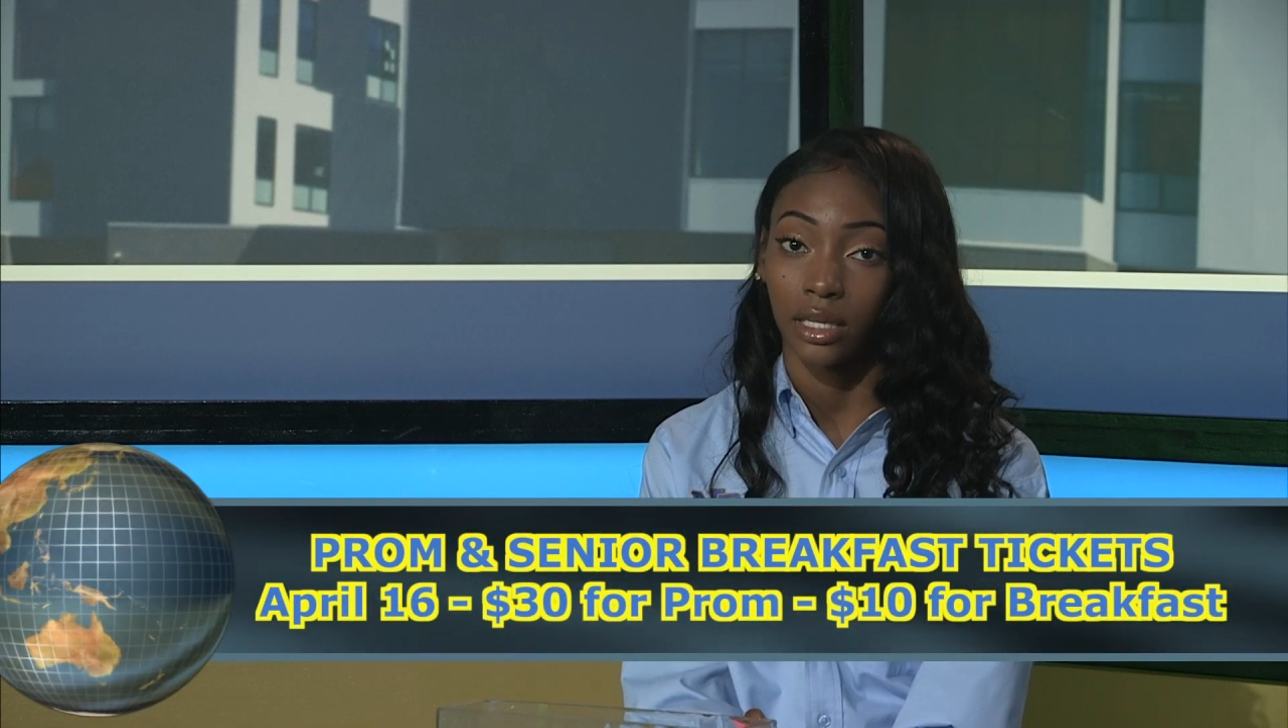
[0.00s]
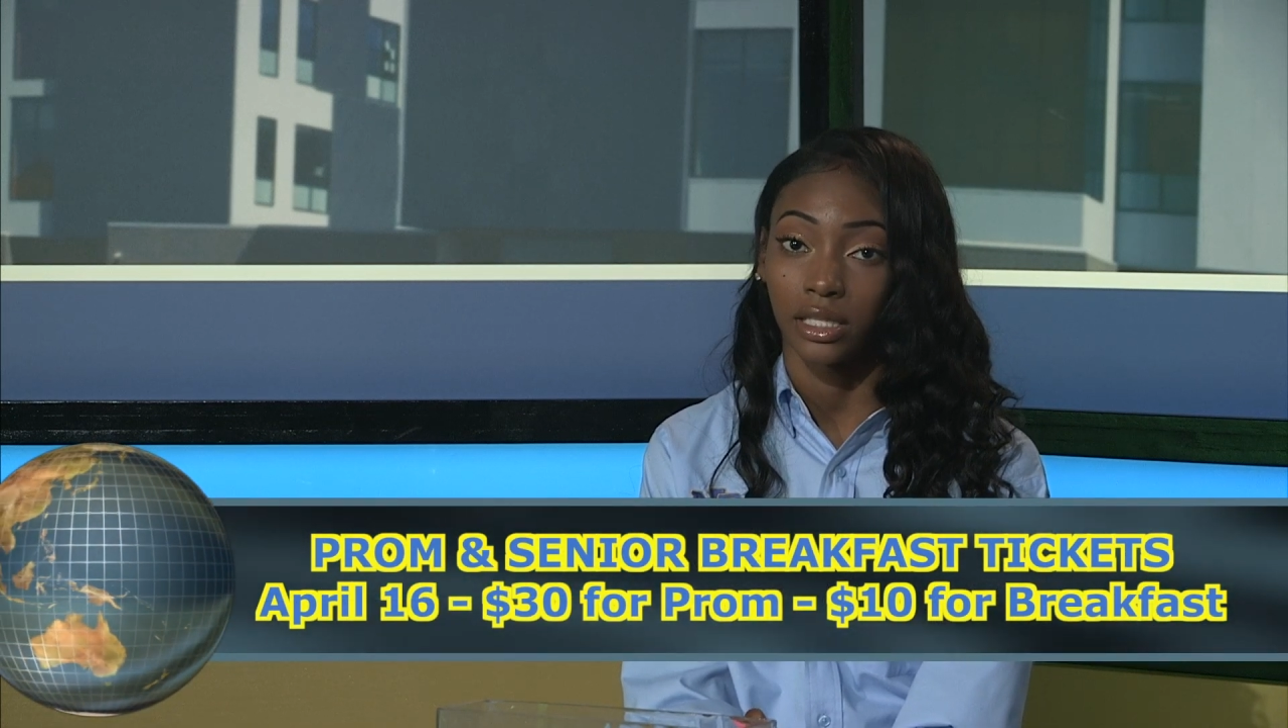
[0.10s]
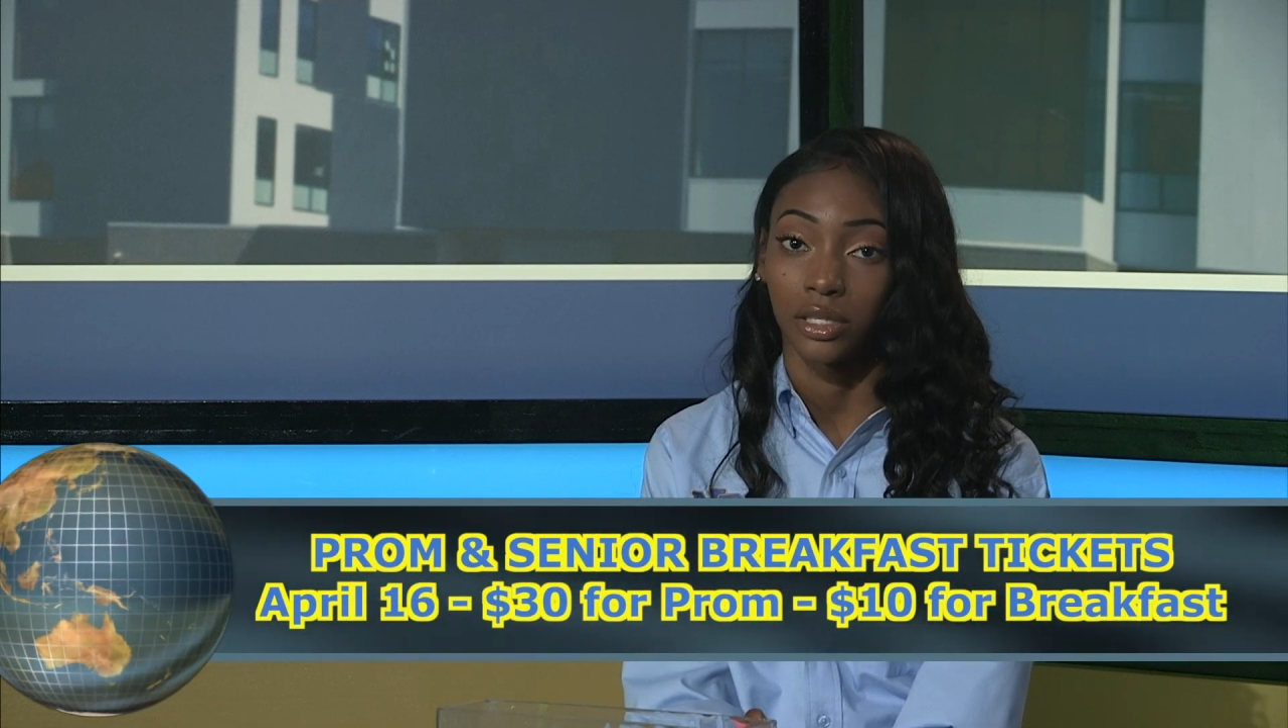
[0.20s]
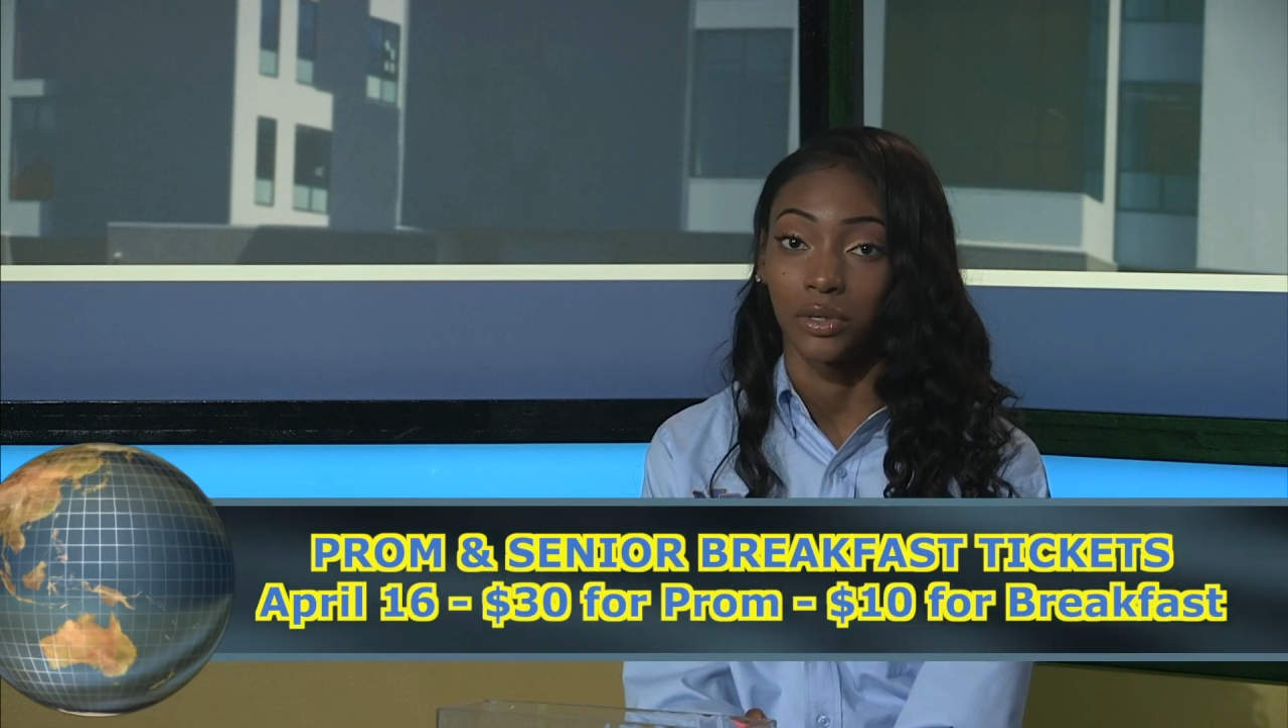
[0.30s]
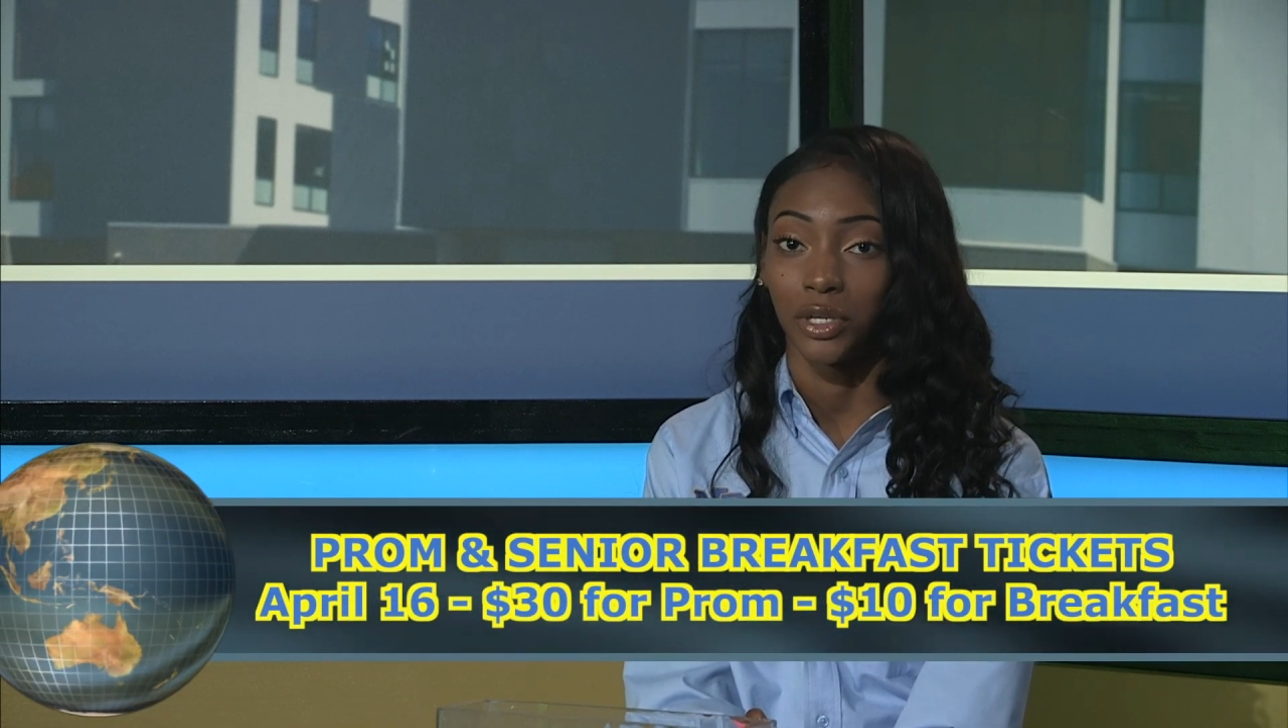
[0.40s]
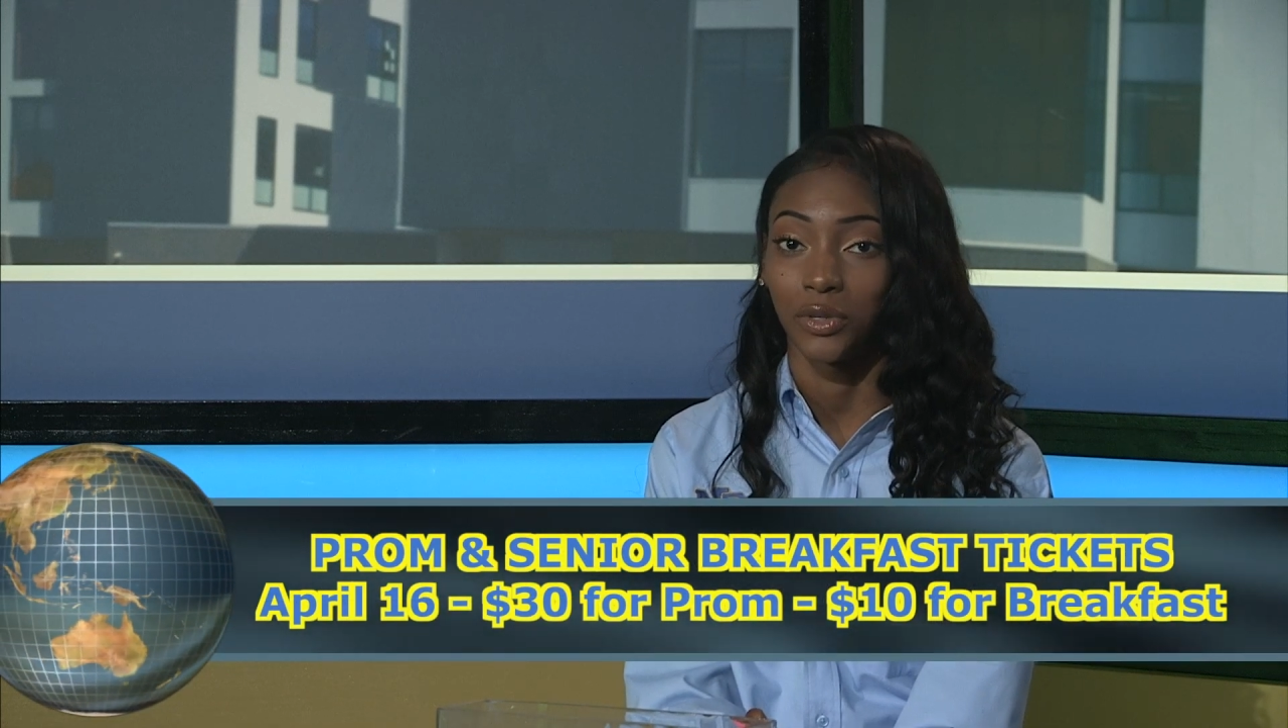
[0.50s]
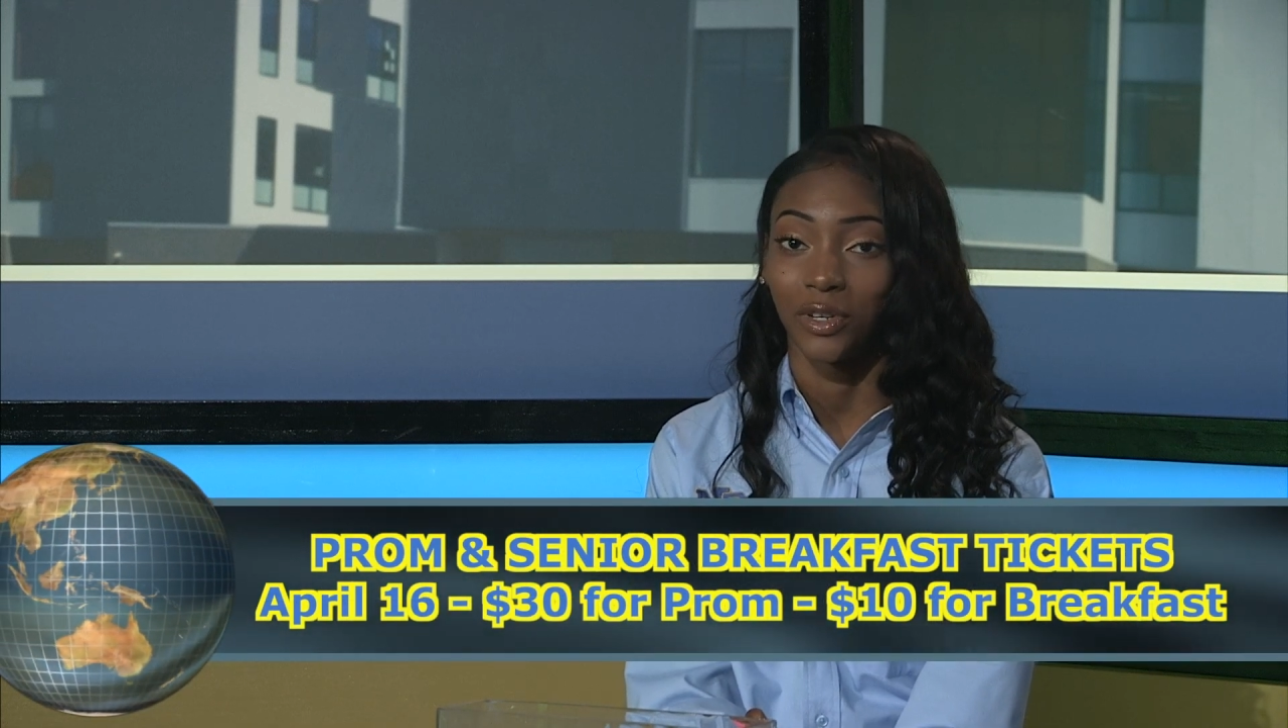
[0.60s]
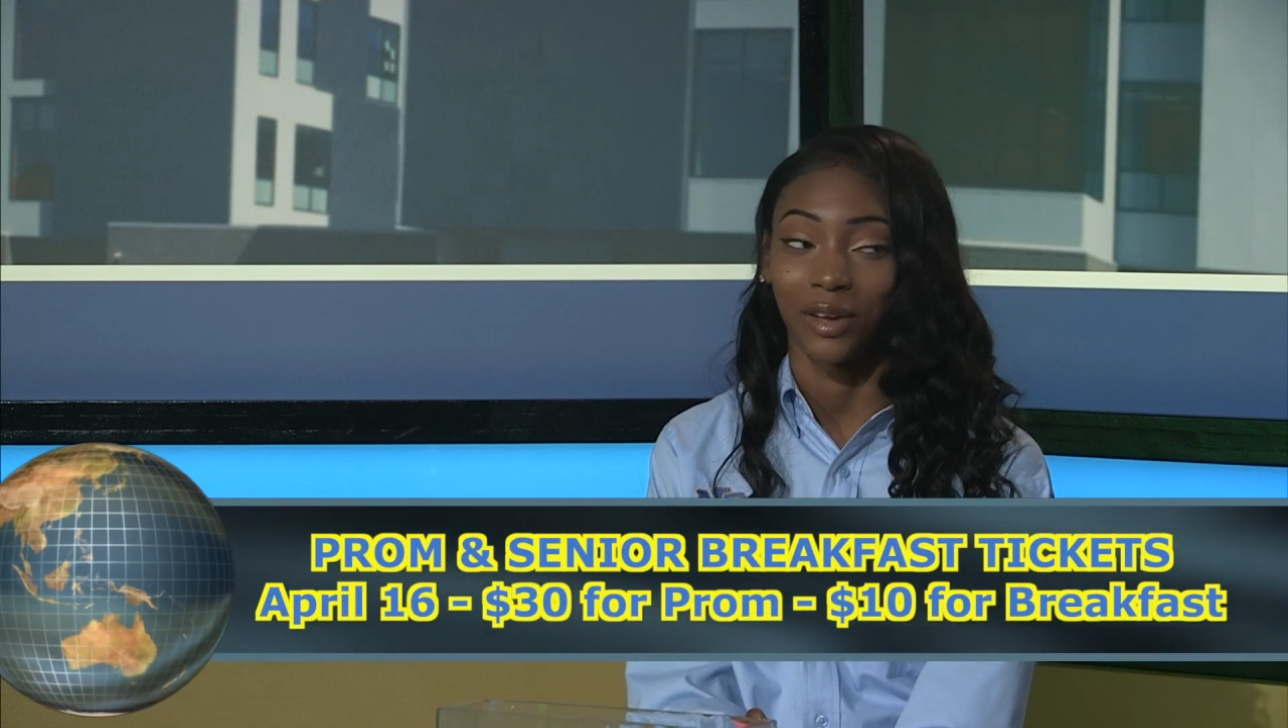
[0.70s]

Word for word: until noon